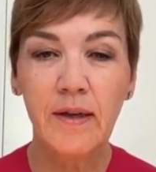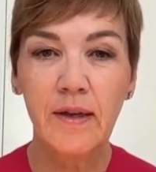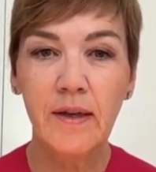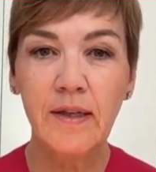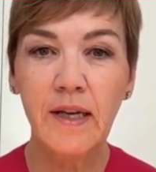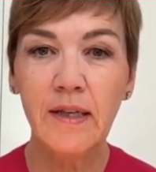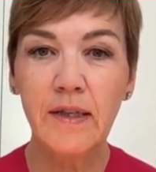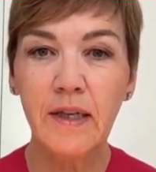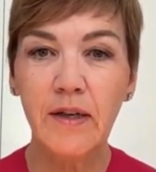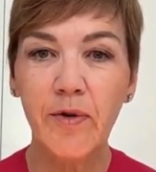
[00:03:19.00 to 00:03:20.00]
the tense
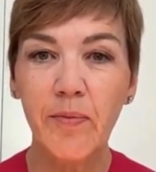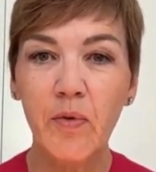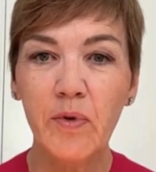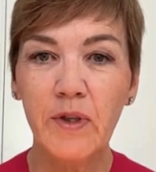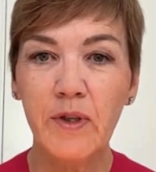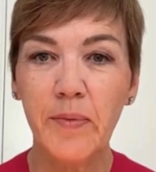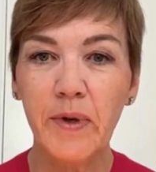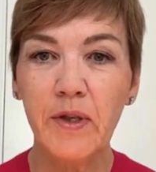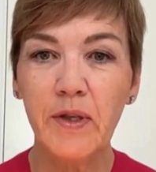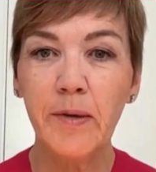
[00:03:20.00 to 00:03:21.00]
in reported
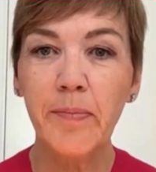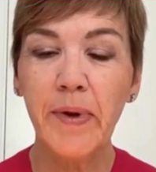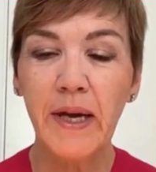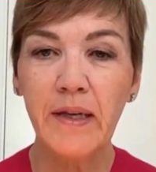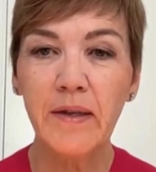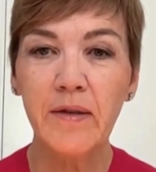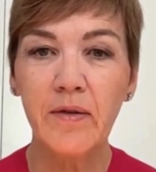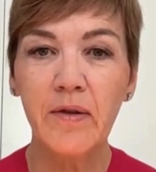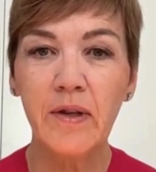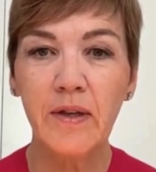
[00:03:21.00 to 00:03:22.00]
speech depends
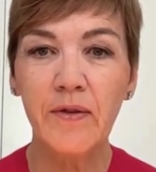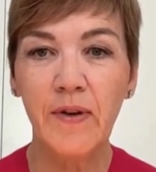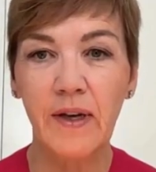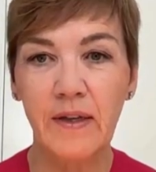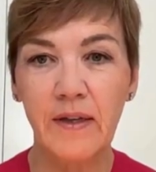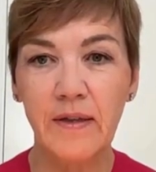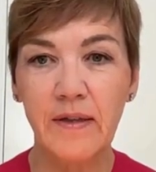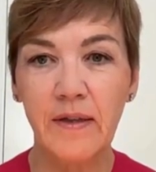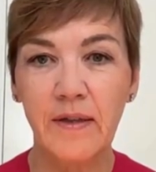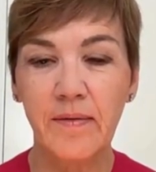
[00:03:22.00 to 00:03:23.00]
on these factors.